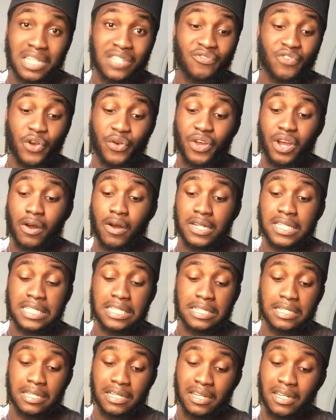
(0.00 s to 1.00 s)
It's very hard
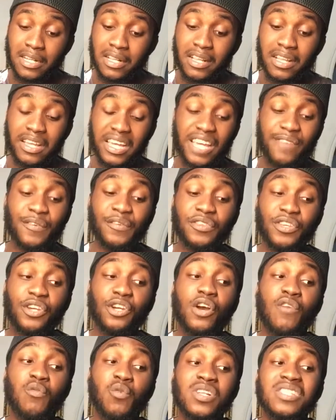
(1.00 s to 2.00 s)
to even
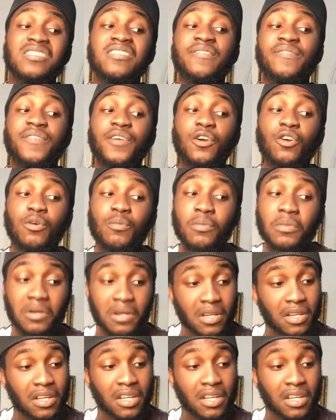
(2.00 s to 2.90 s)
think of what to film,